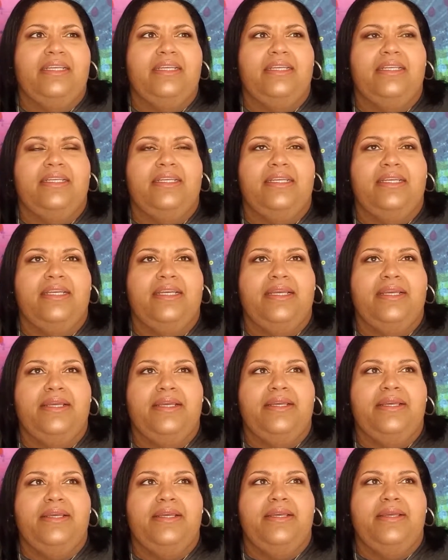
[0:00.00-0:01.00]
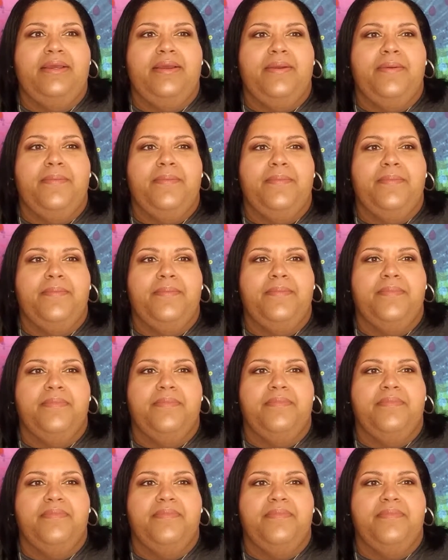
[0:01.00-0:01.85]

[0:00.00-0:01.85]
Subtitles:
Nothing is said.